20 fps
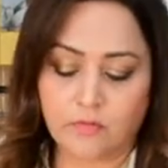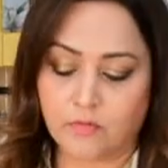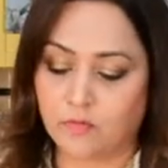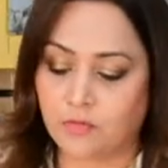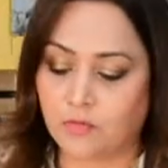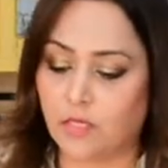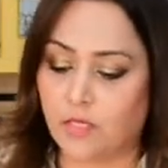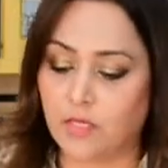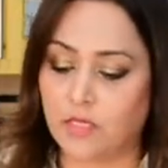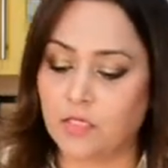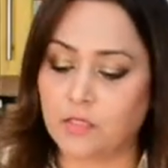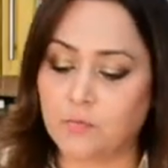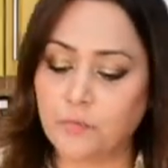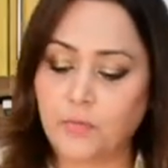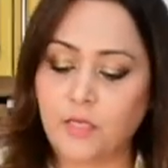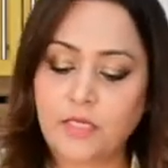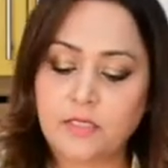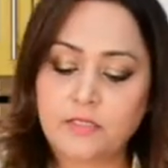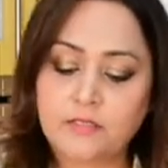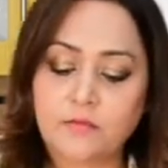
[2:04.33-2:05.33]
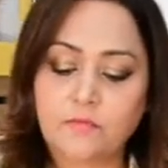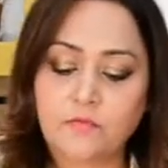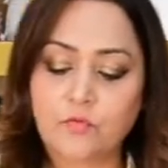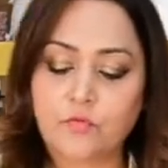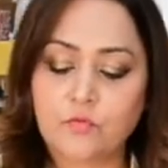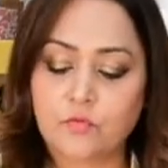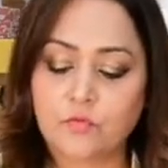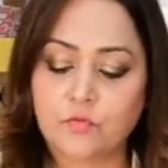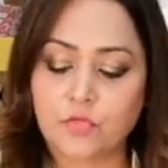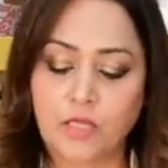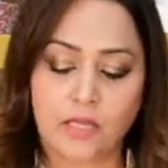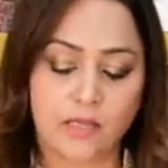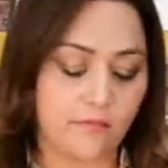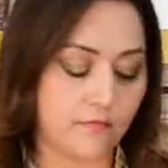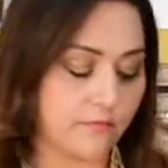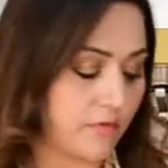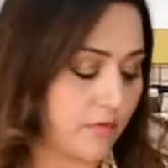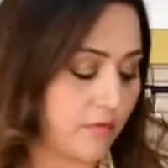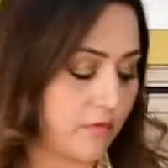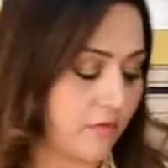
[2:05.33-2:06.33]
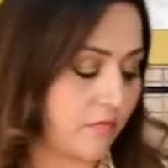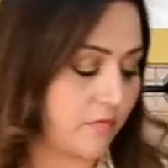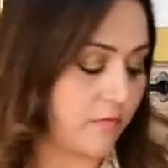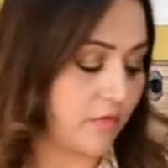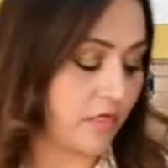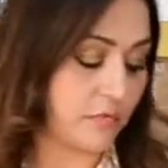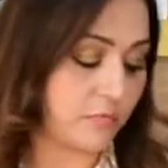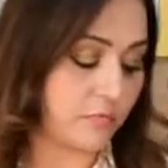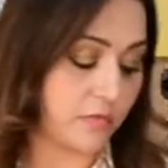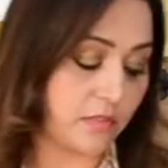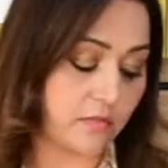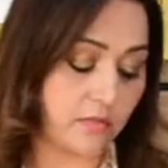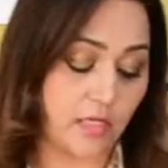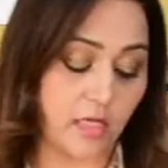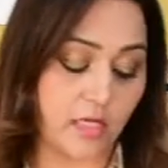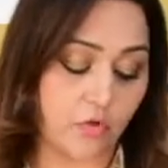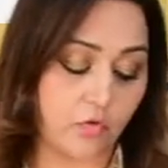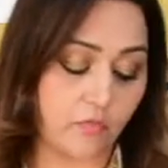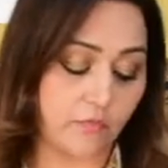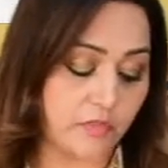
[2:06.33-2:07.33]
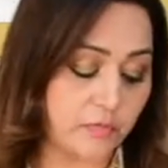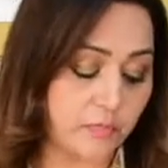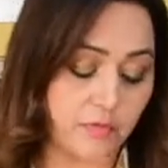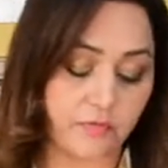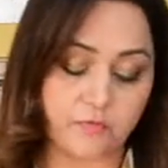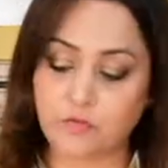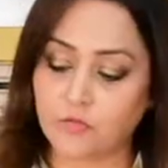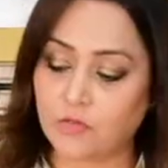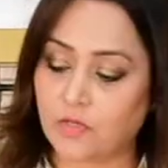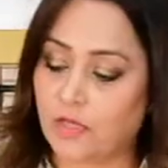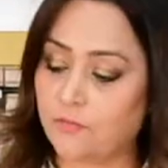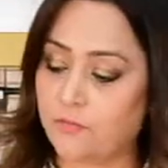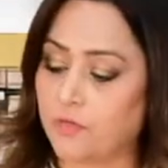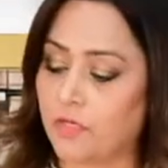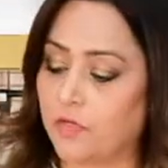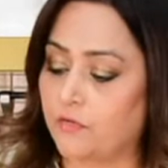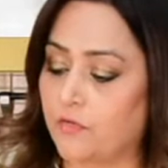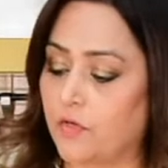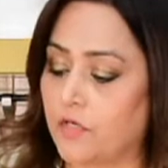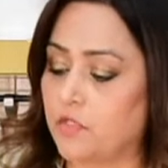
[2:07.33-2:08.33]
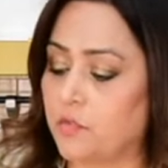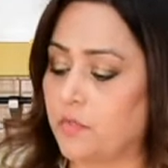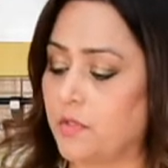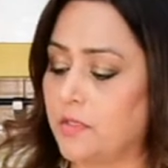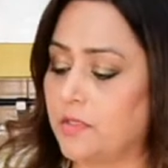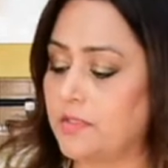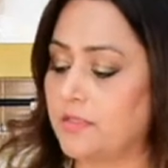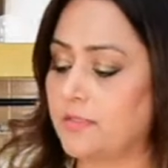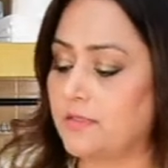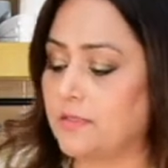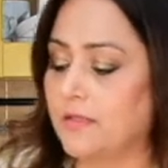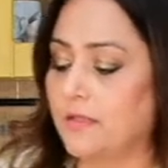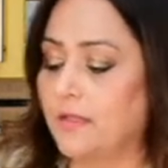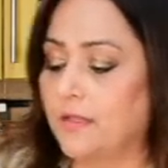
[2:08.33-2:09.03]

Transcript: garlic paste if you don't have the fresh, but I always prefer to have my fresh ones.